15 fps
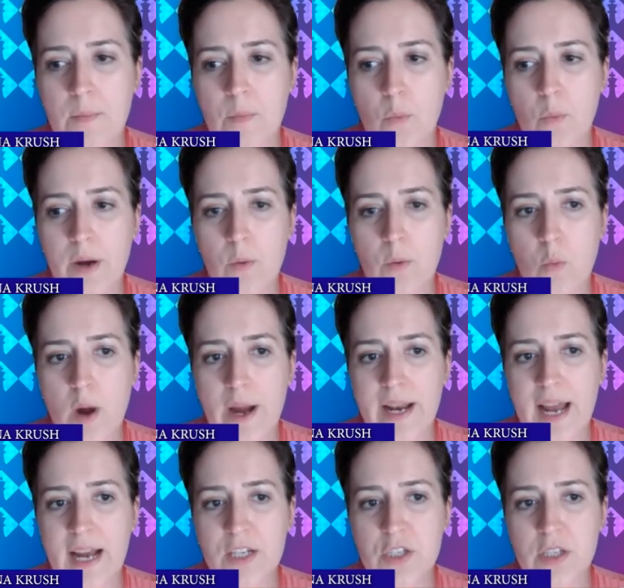where white
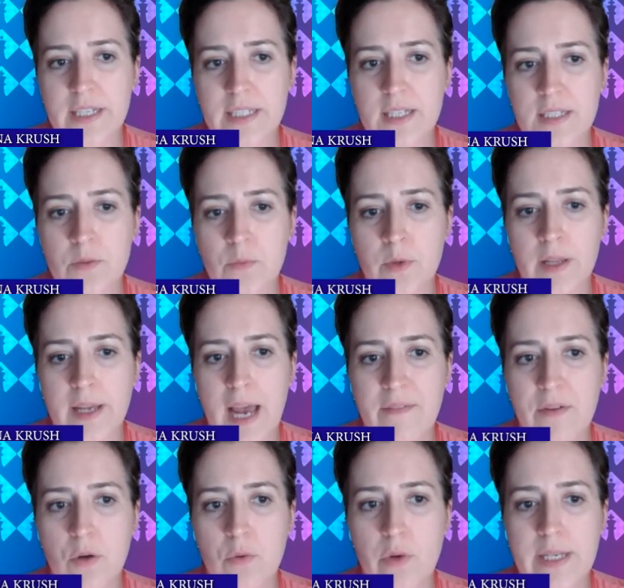actually doesn't really have a
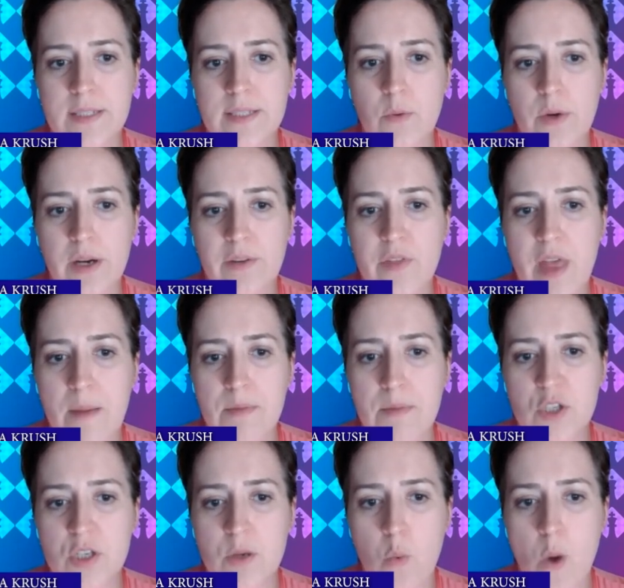great square for that
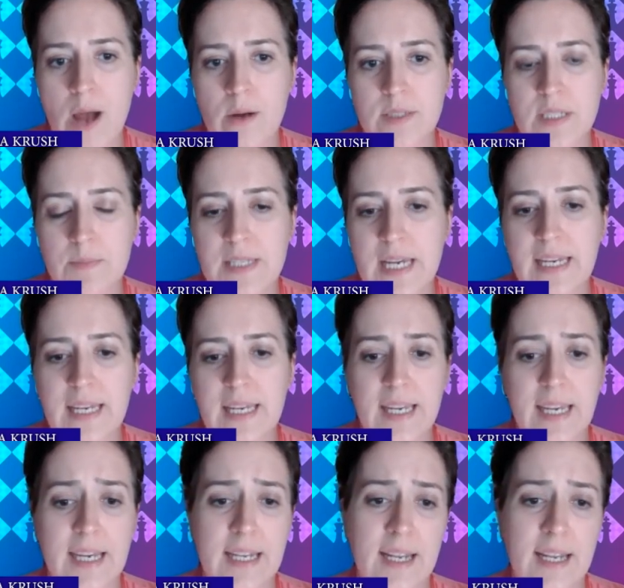bishop, wound up taking
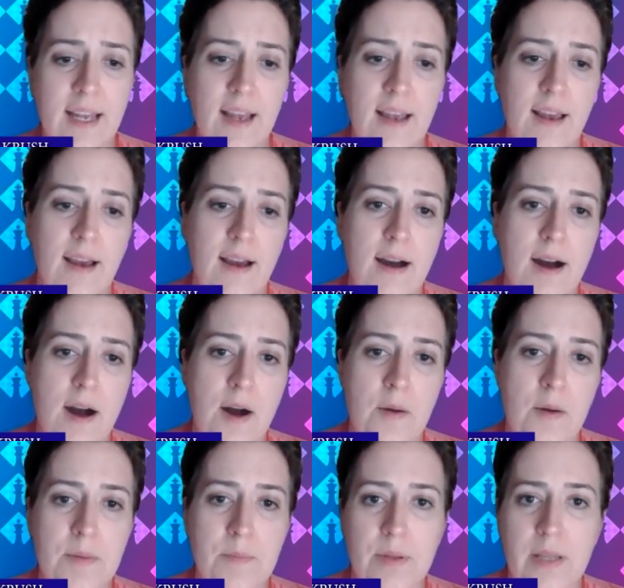it
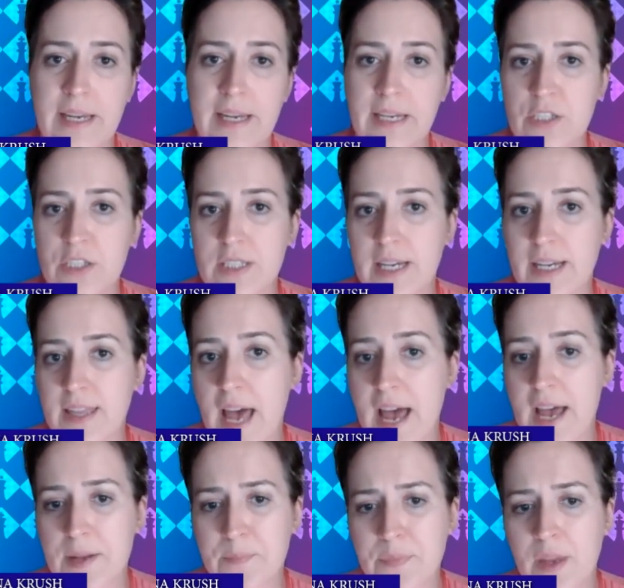and playing just like
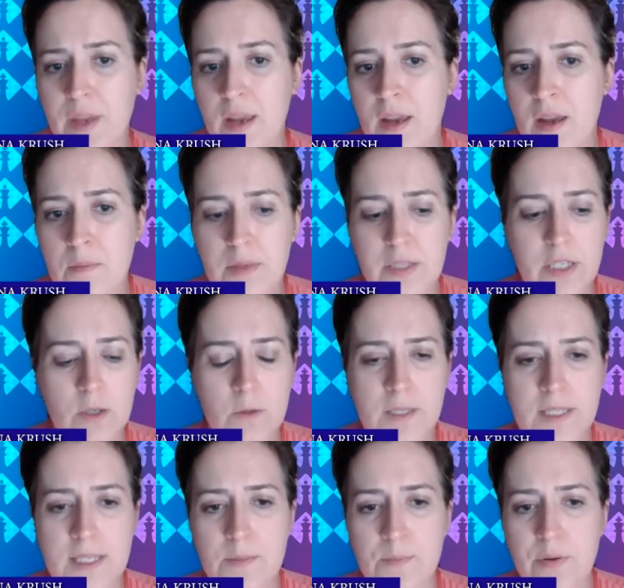that. But, you know, this
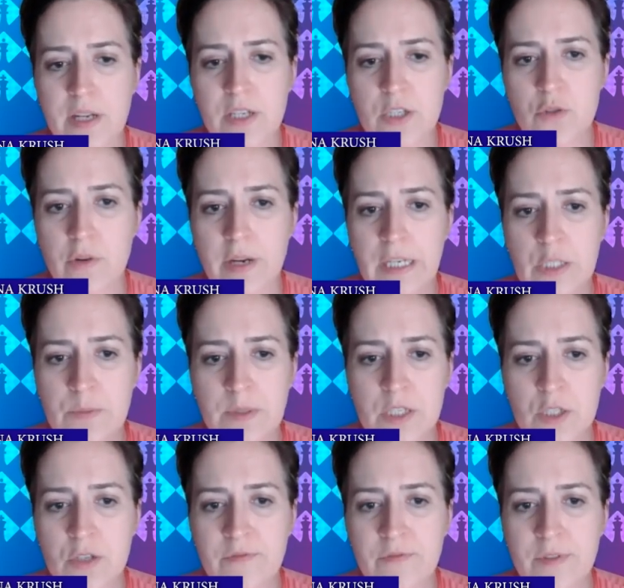is a pretty strange
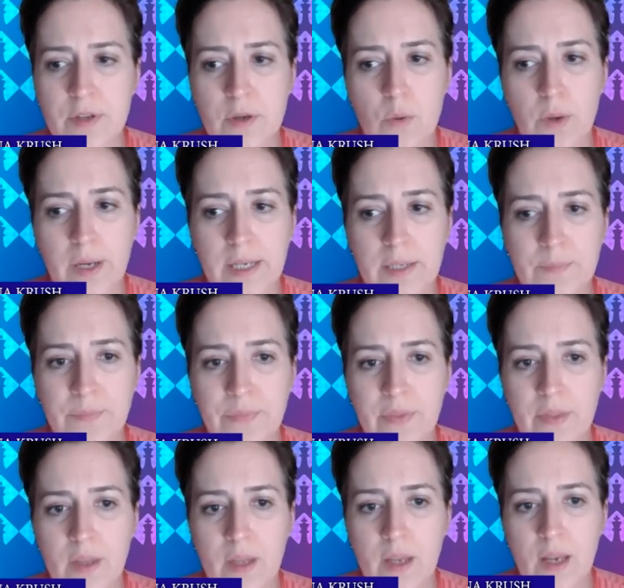position for the queen,
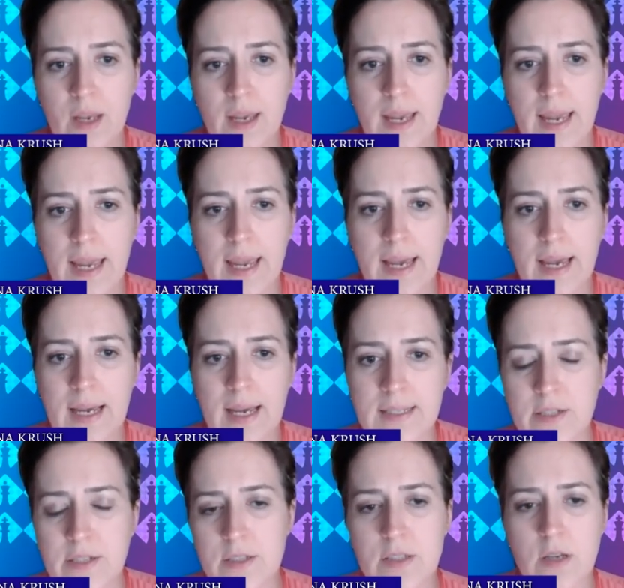and
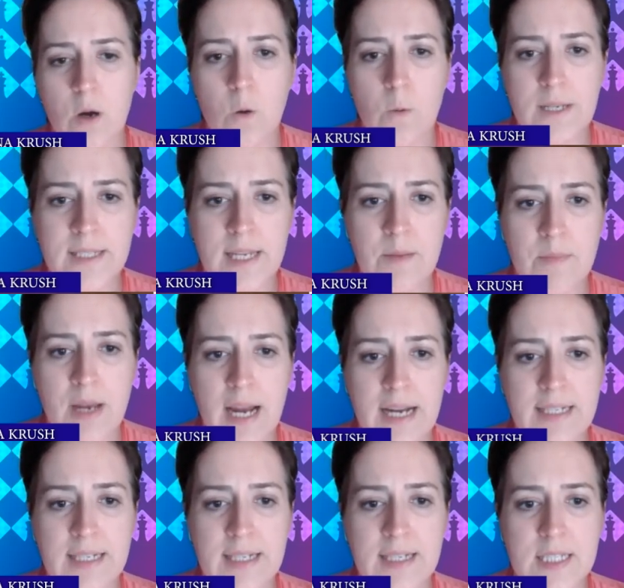there's always going to be
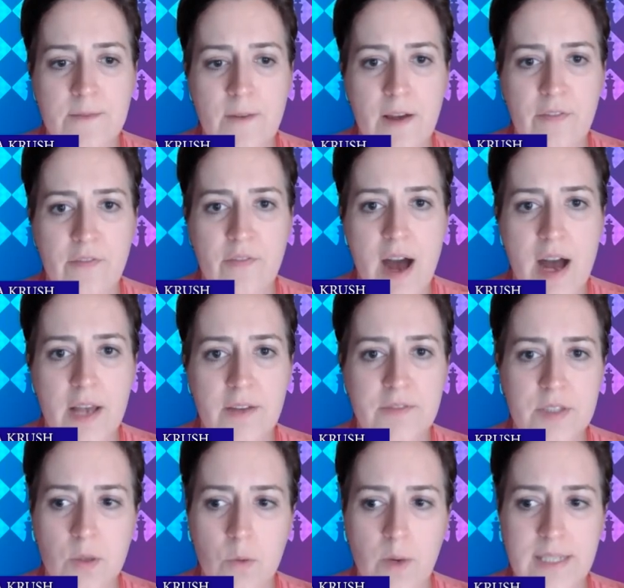ideas of f5,
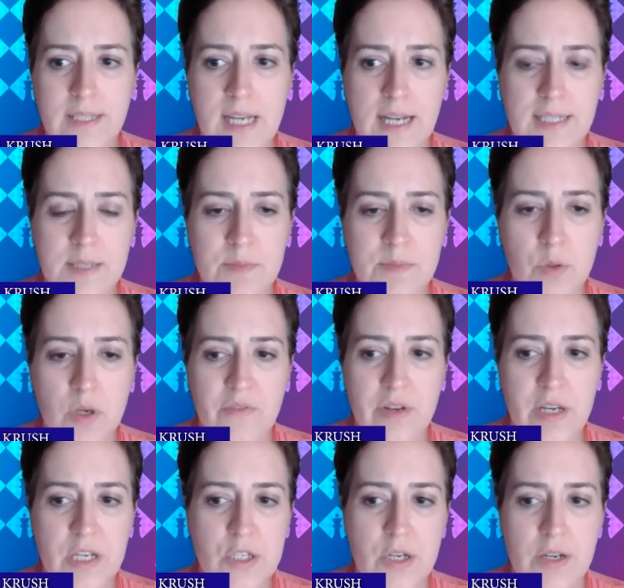so white's got some sort of
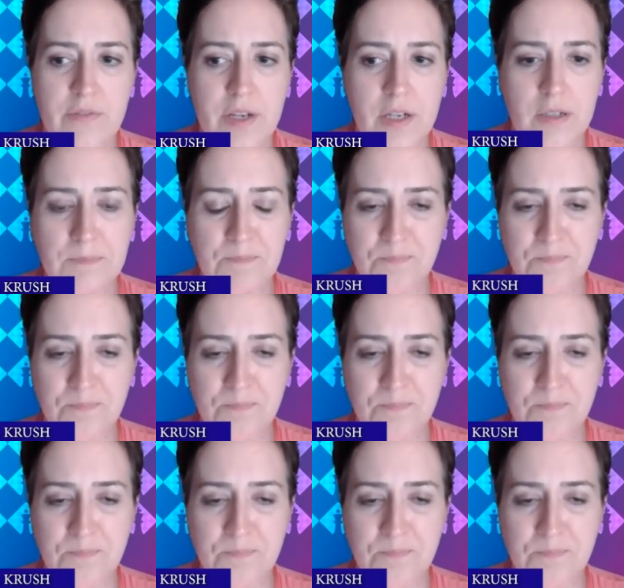initiative here.